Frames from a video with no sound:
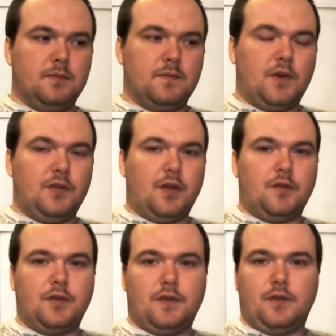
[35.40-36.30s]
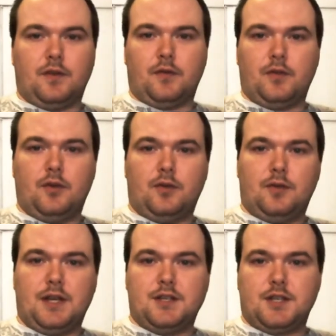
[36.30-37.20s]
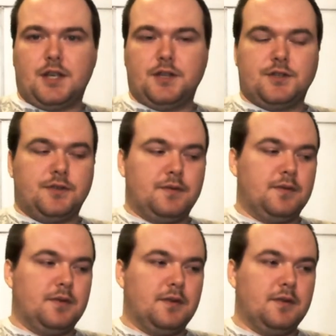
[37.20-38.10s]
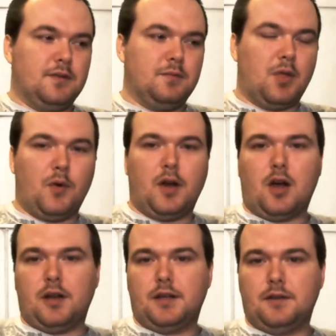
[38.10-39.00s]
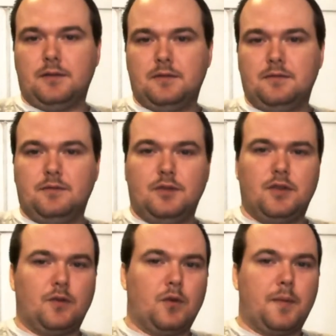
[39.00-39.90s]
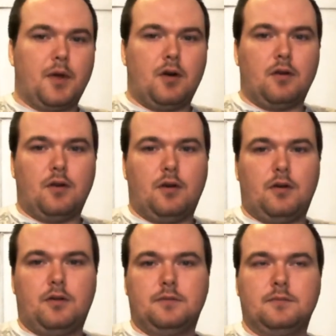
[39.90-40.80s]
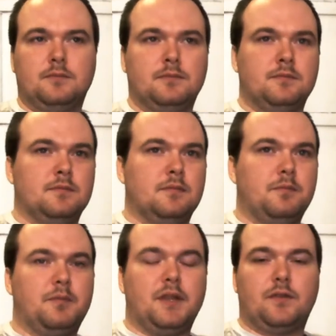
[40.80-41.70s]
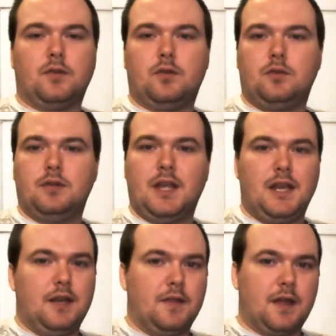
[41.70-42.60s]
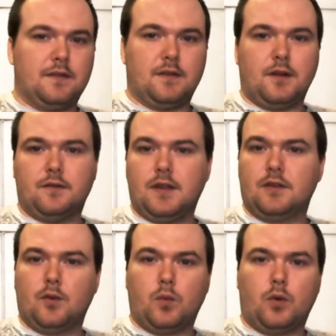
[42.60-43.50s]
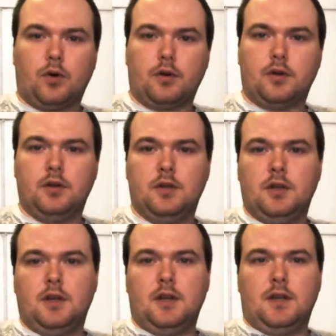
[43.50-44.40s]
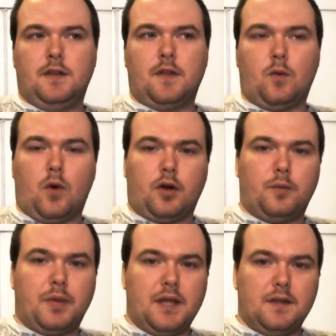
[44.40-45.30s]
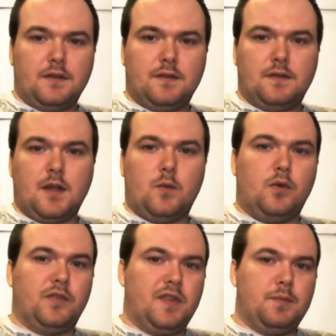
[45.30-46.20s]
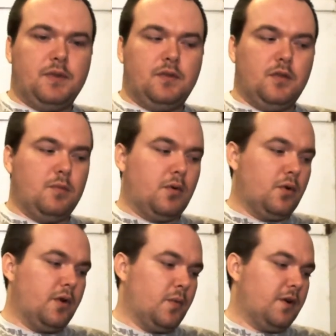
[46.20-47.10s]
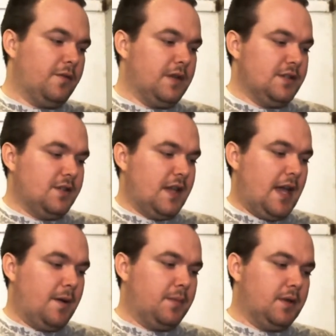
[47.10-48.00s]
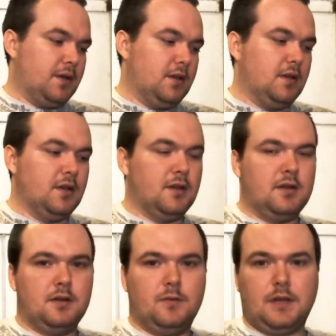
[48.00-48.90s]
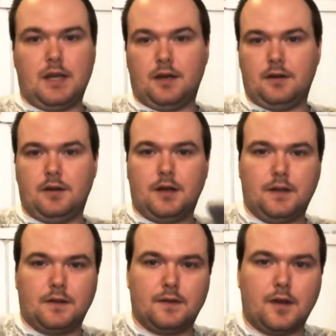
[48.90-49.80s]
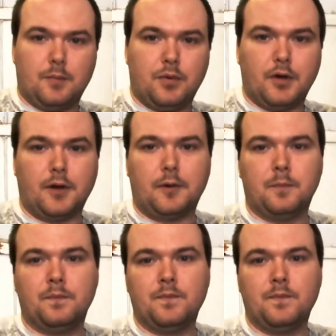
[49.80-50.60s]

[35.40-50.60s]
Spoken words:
first off, let's just start with a little education. Blowing on it, using rubbing on call, benzol, any of that stuff doesn't work. They're water based, they will seep into the board, and what will eventually happen, got a nice example here,